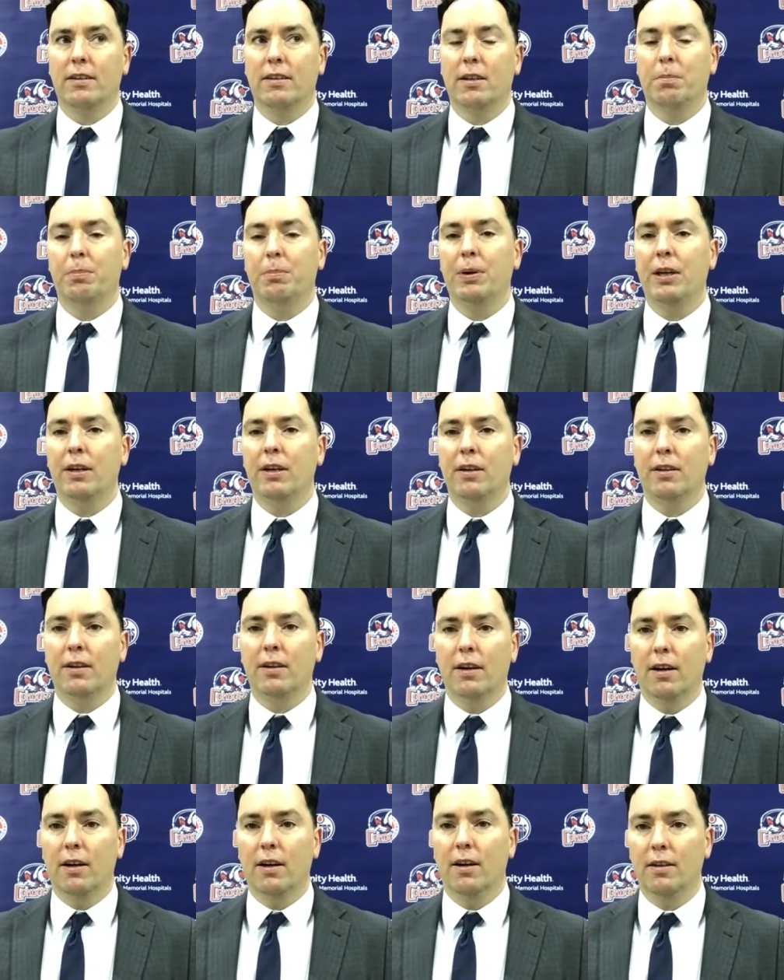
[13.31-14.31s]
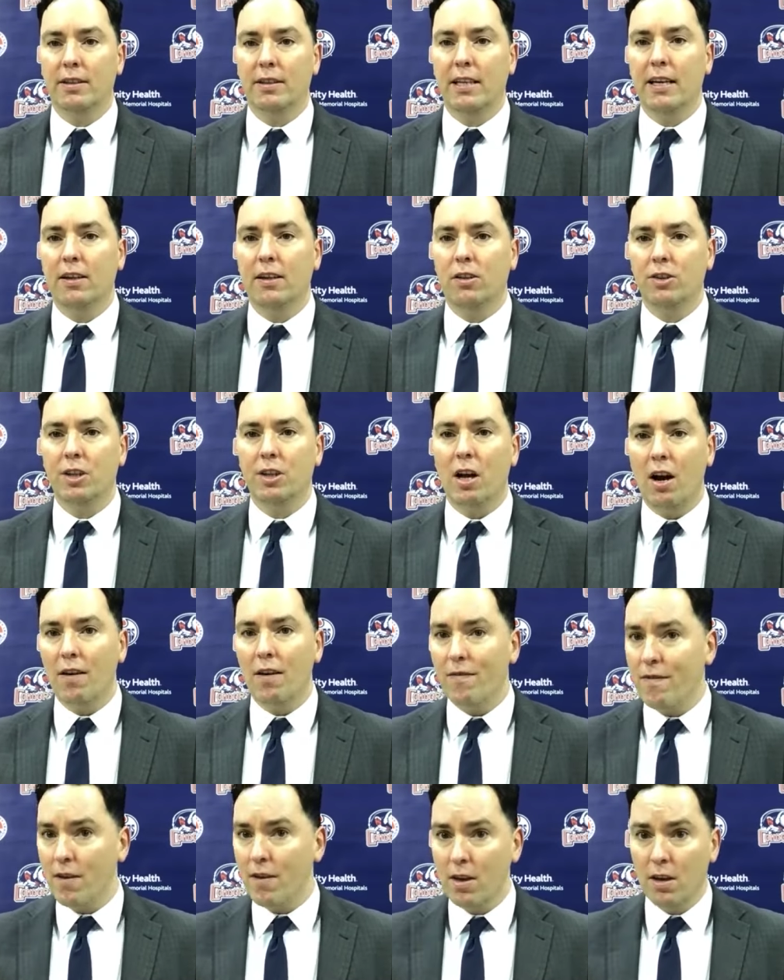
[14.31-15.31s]
competed their tails off
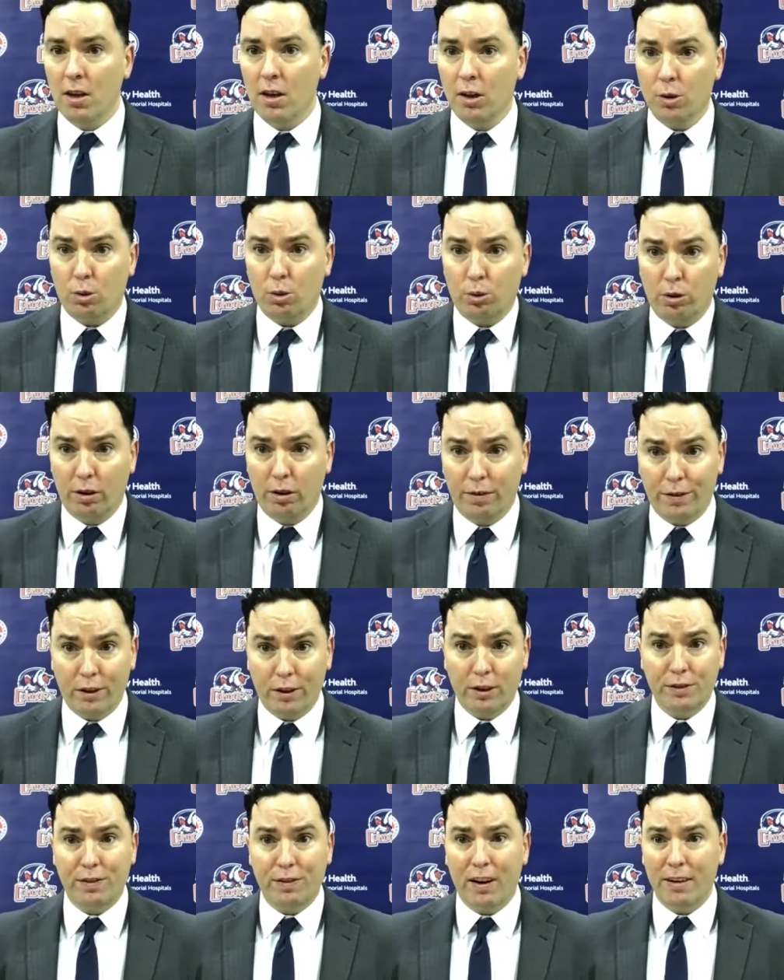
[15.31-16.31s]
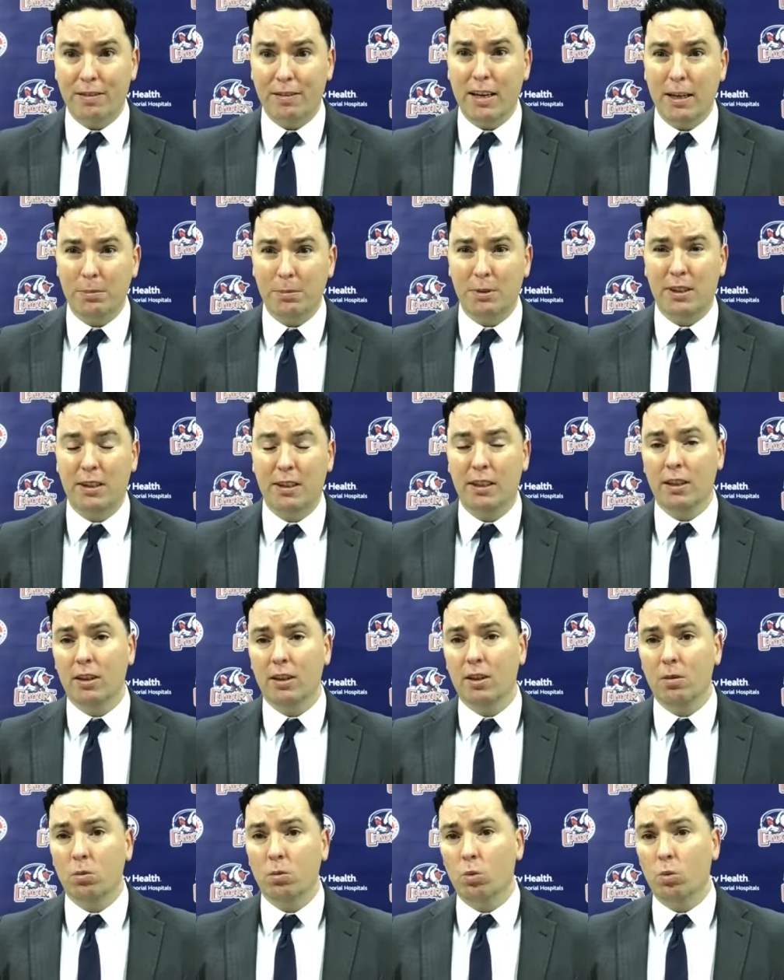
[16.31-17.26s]
through the first five games of the year.